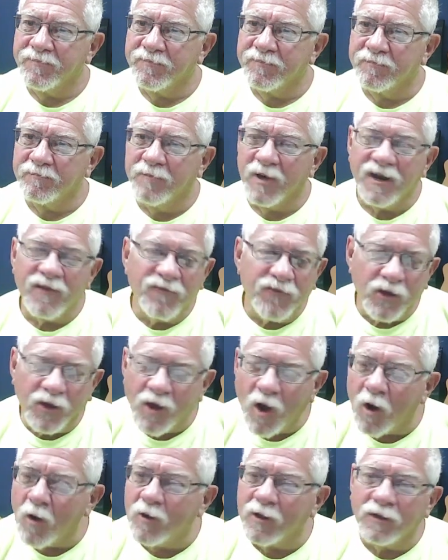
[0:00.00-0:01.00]
But if you
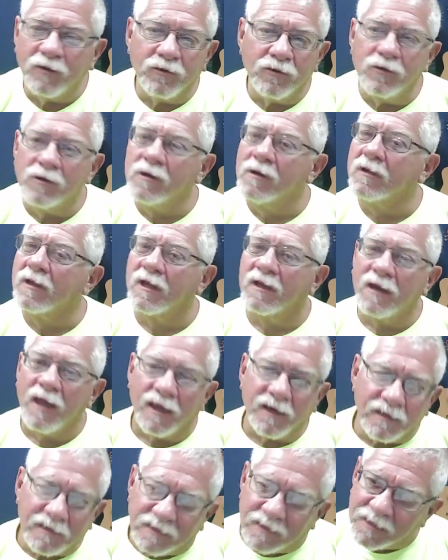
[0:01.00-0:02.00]
go and look and,
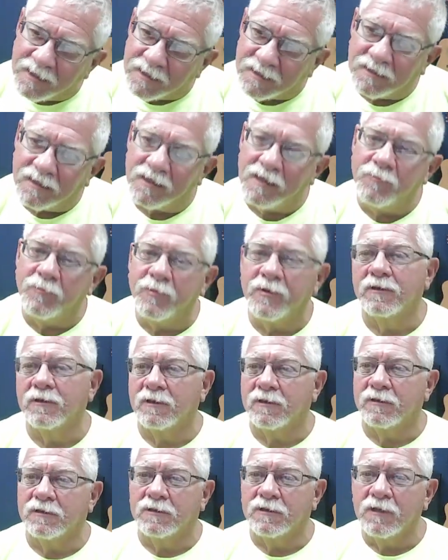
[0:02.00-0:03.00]
and dig deep into
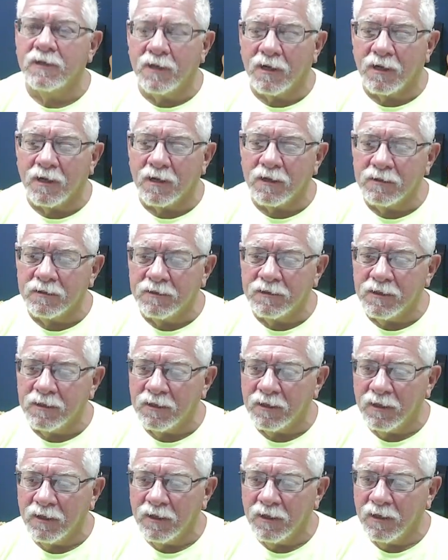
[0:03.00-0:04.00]
the genealogy,
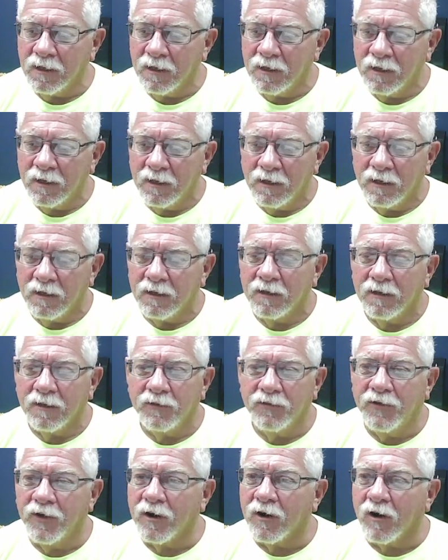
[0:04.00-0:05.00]

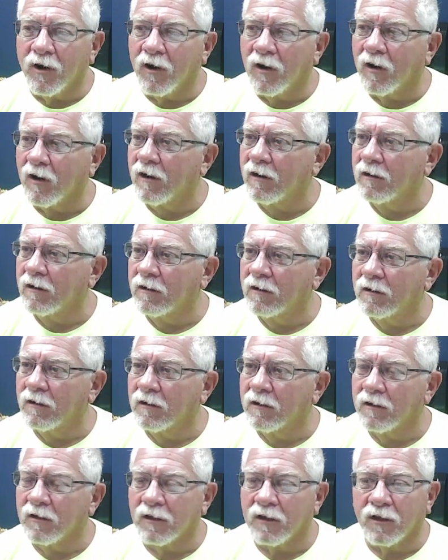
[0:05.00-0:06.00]
there are
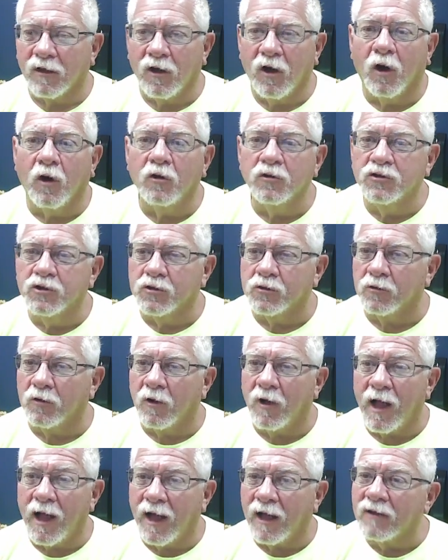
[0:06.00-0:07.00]

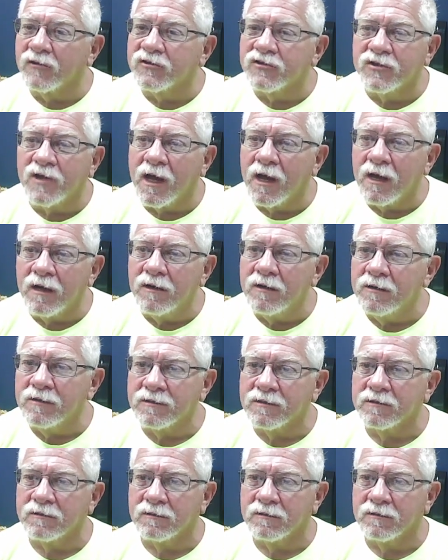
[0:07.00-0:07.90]
cultural outsiders,